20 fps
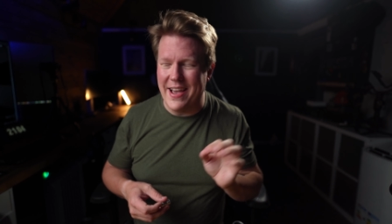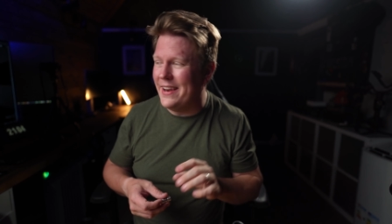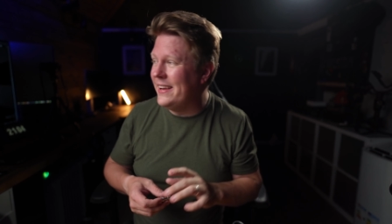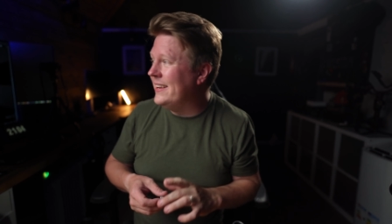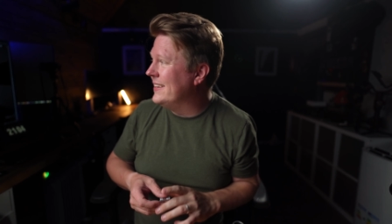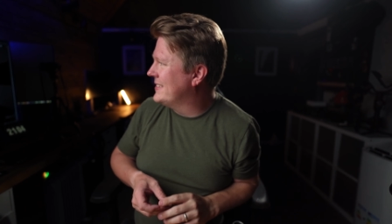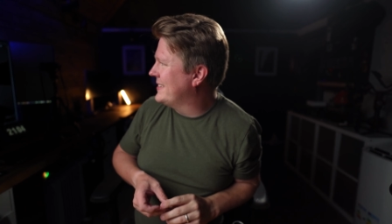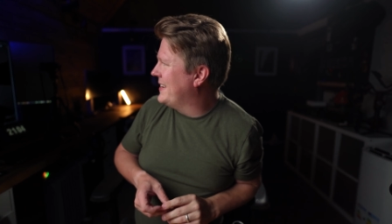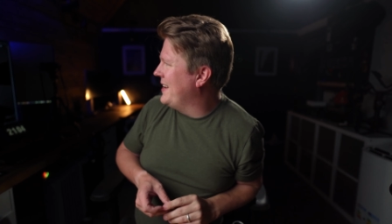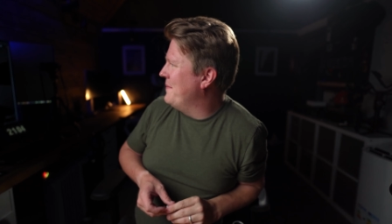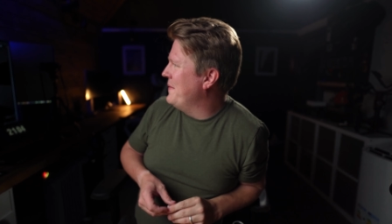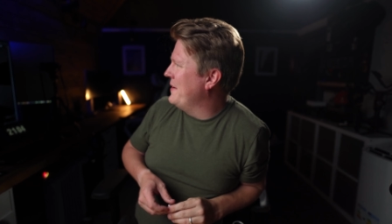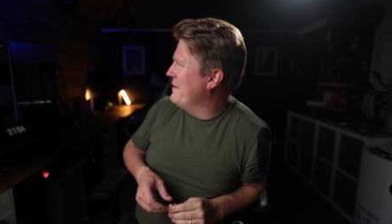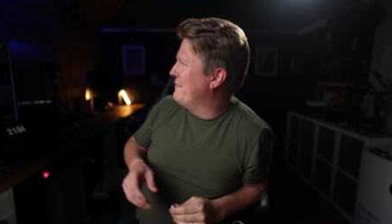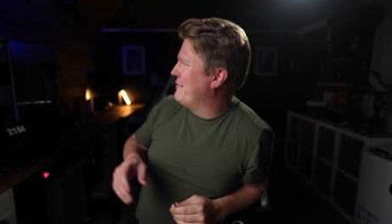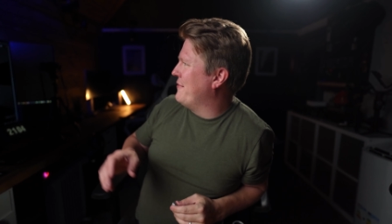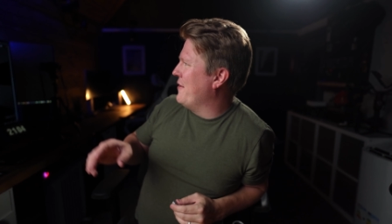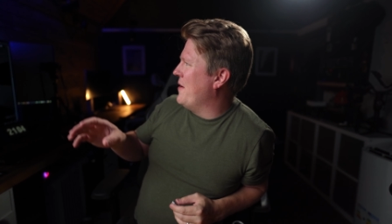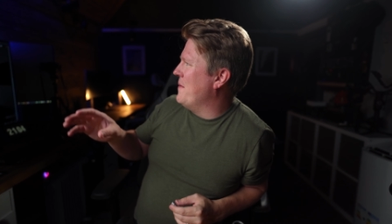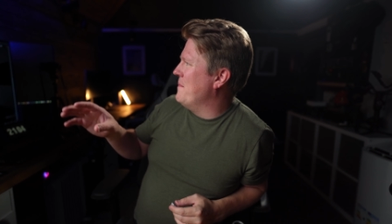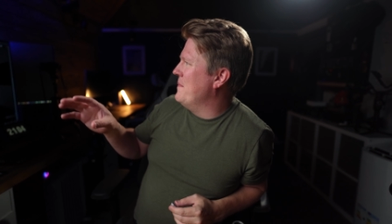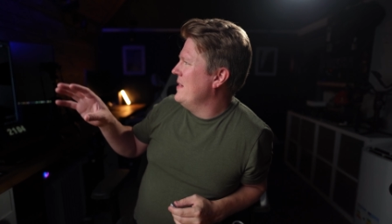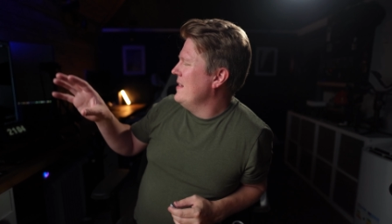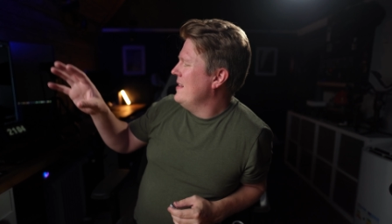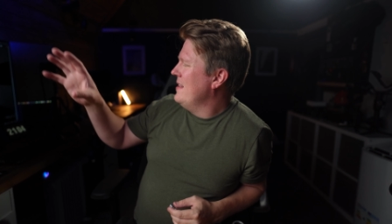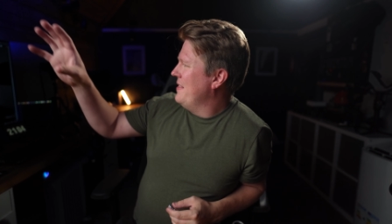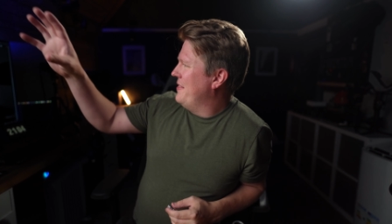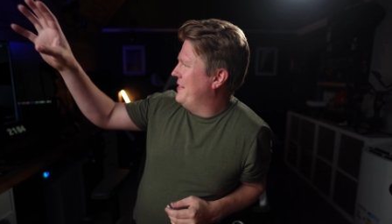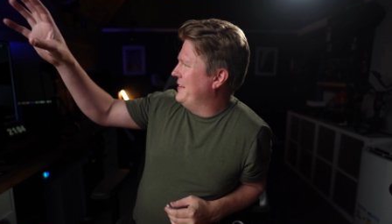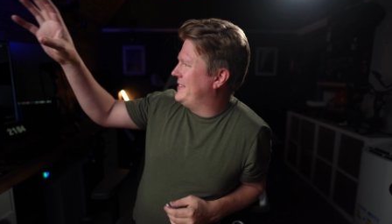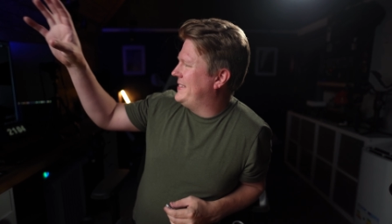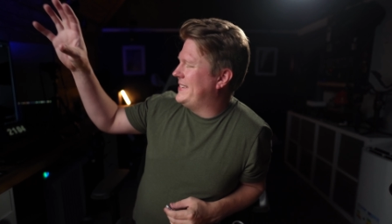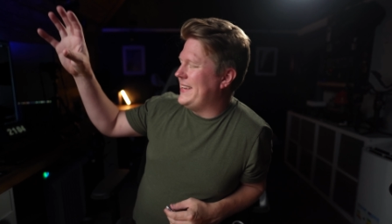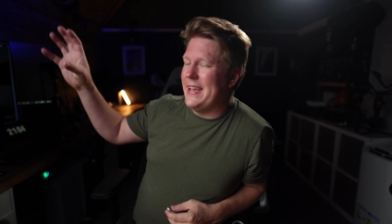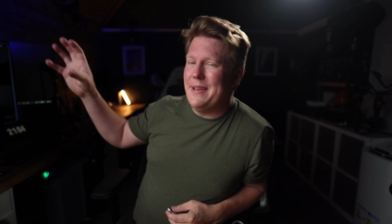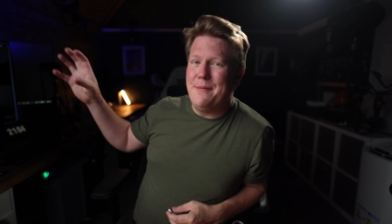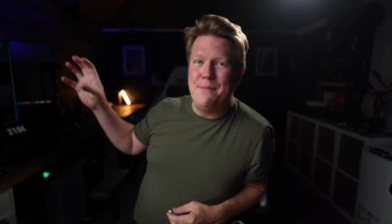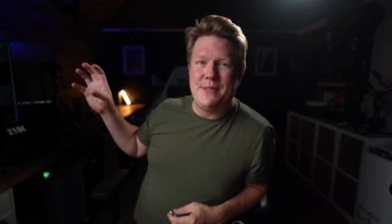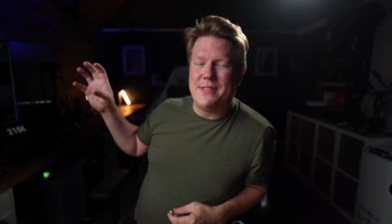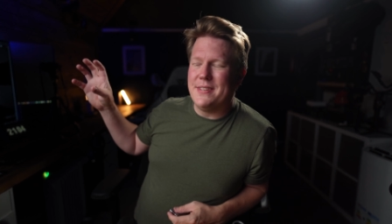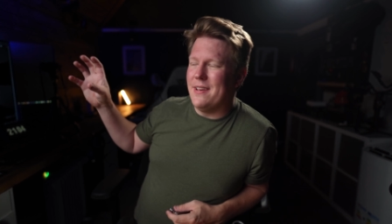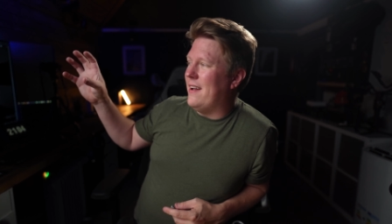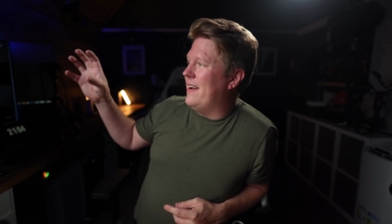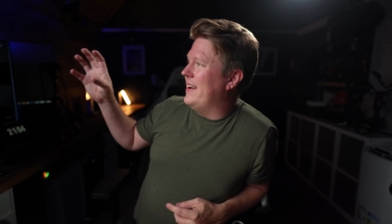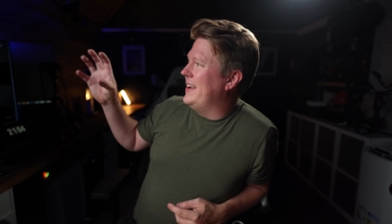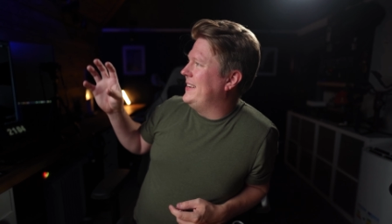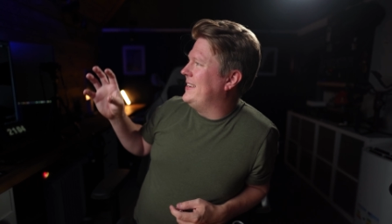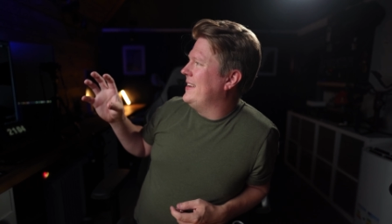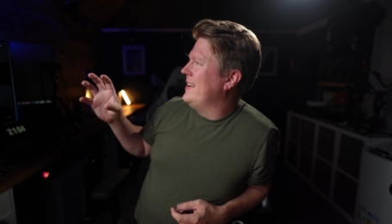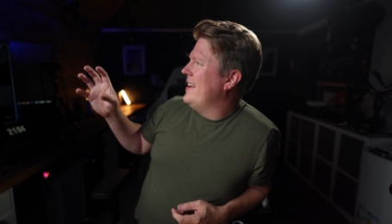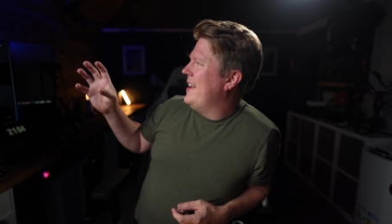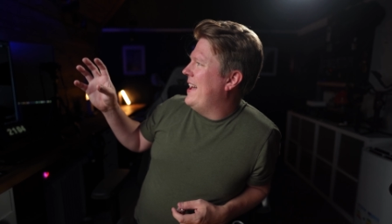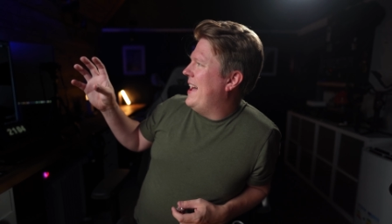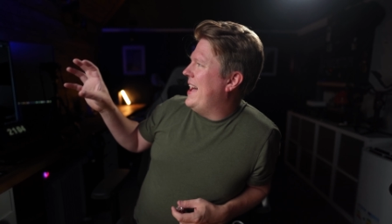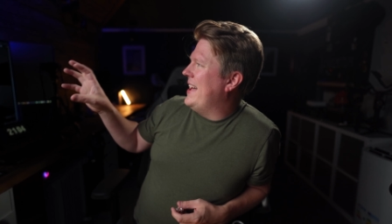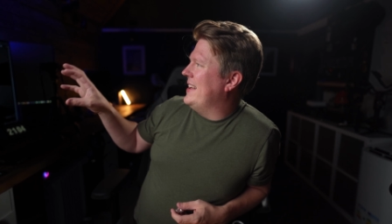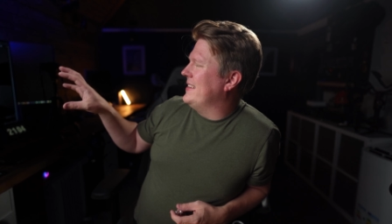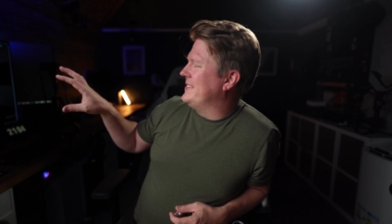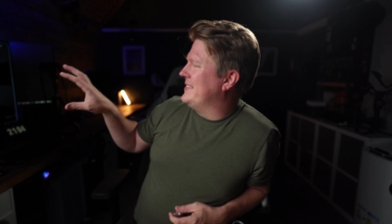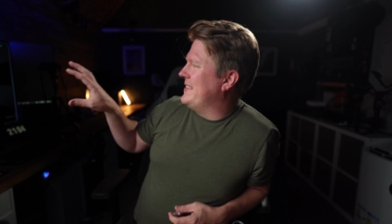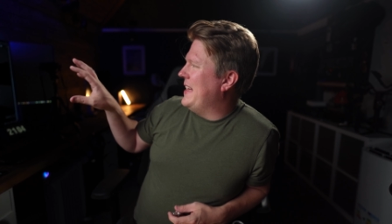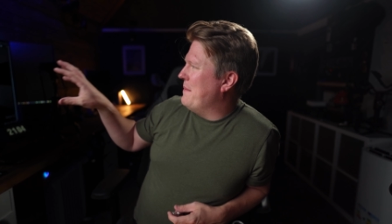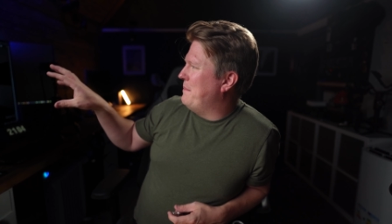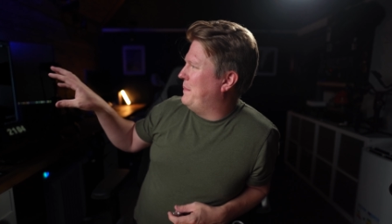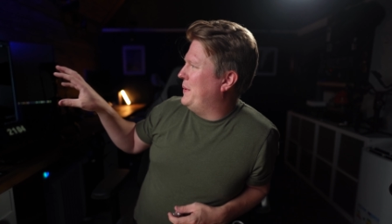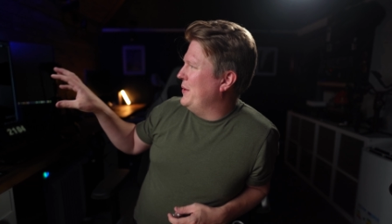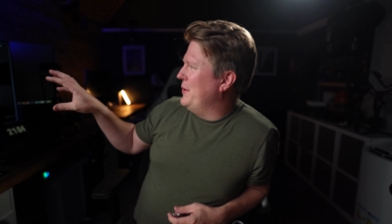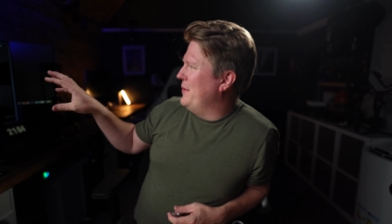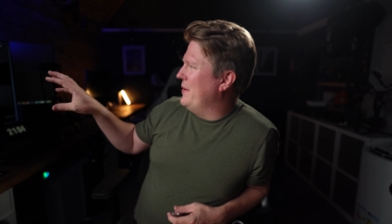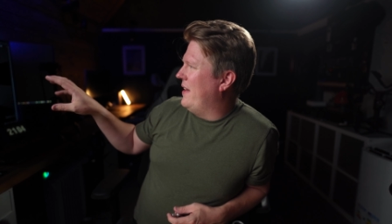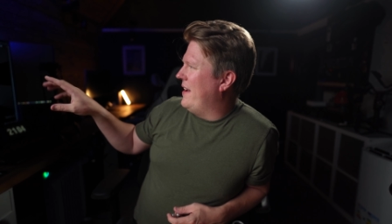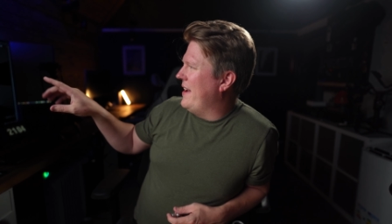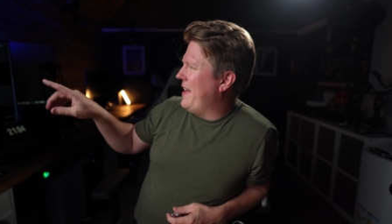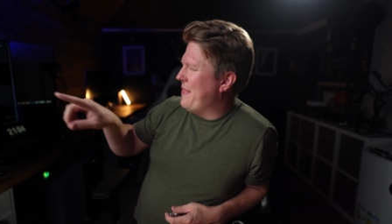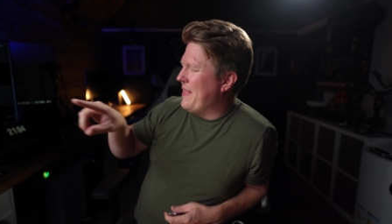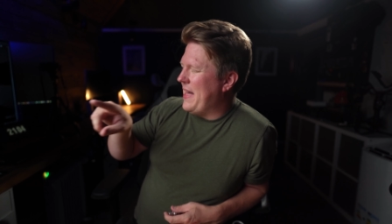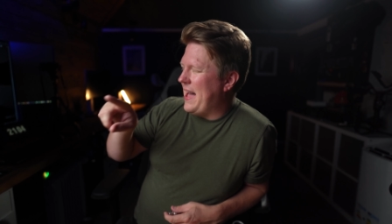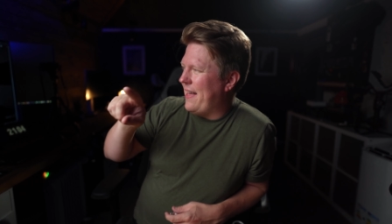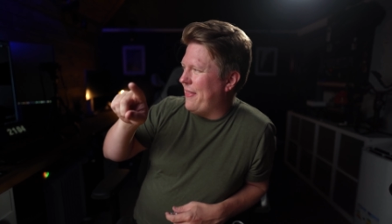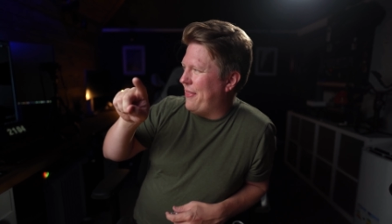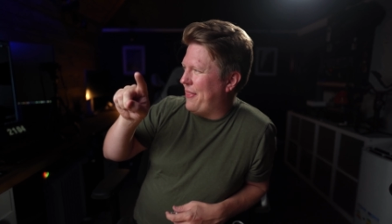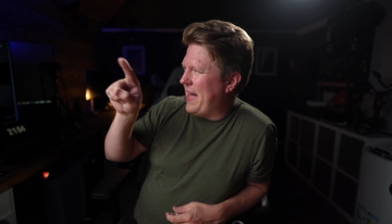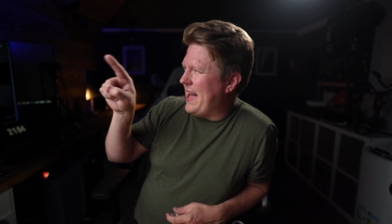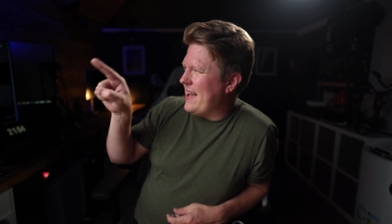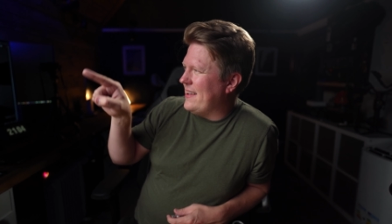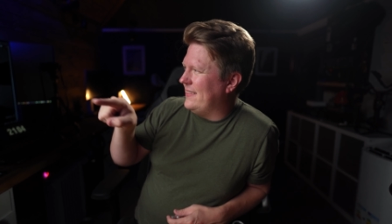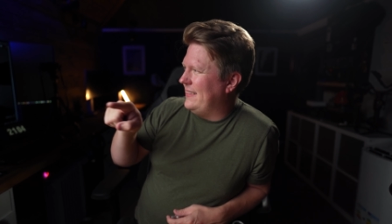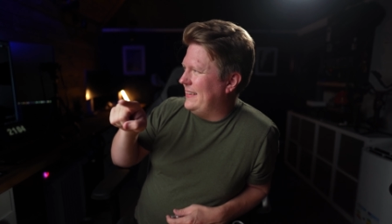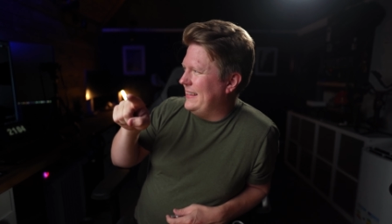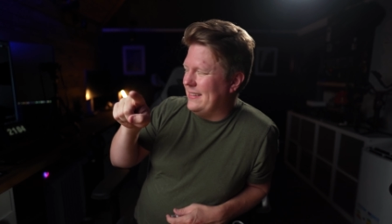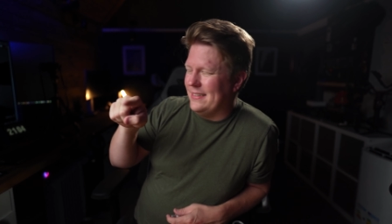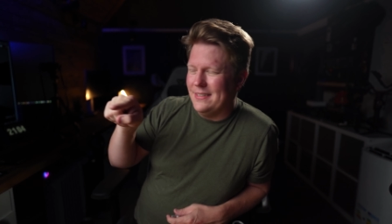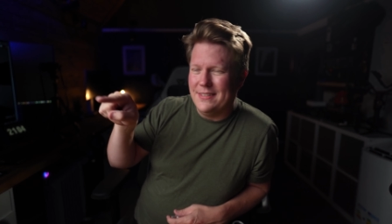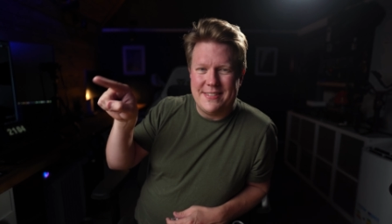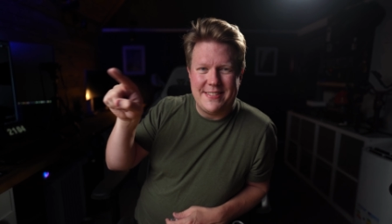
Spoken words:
and it's coming from the same side as that blue light, and that little